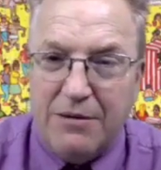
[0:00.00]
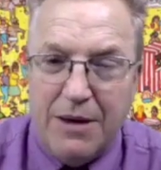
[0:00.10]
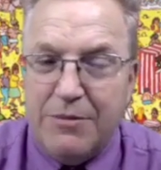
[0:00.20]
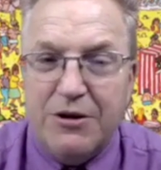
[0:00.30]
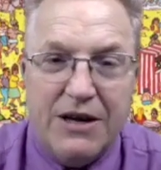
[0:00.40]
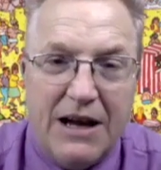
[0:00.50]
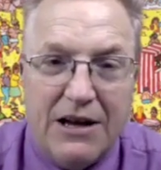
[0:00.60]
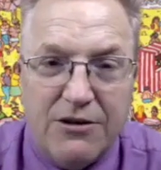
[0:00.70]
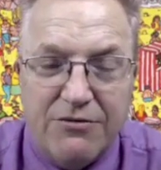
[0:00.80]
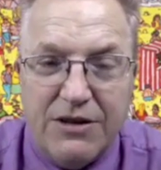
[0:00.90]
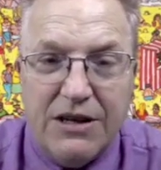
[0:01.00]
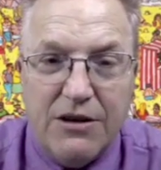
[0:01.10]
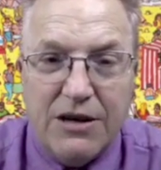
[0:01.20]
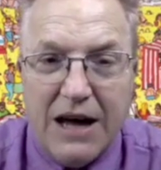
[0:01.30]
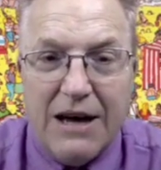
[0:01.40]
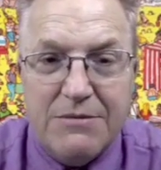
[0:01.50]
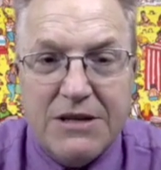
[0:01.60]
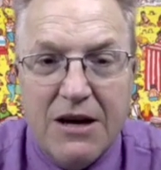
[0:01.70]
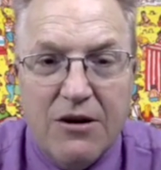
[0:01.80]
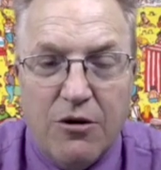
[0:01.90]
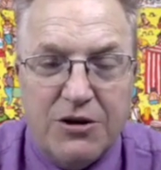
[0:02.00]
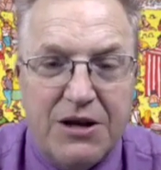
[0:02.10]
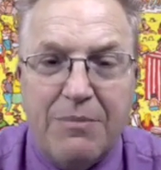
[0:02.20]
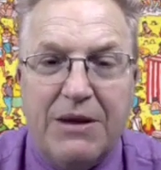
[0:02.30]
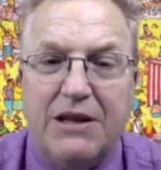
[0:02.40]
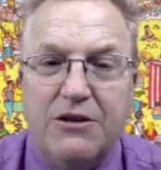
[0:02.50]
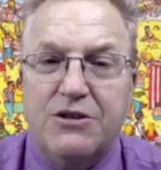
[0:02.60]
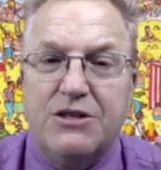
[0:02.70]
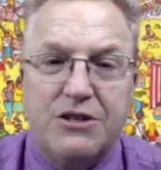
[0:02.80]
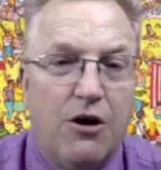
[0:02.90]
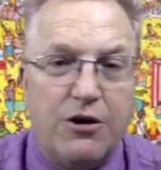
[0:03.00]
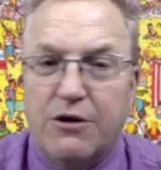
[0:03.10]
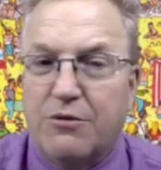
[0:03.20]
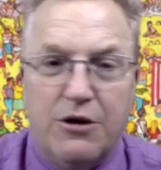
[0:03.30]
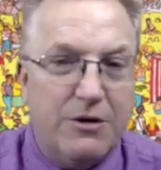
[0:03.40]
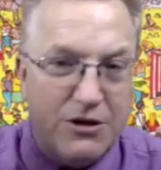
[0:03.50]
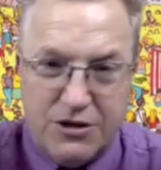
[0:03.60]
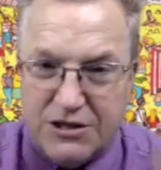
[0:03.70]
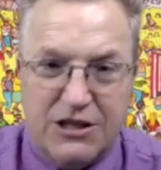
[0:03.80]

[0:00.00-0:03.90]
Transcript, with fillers: and maybe you get out your video games or something that you just go to your room and you just,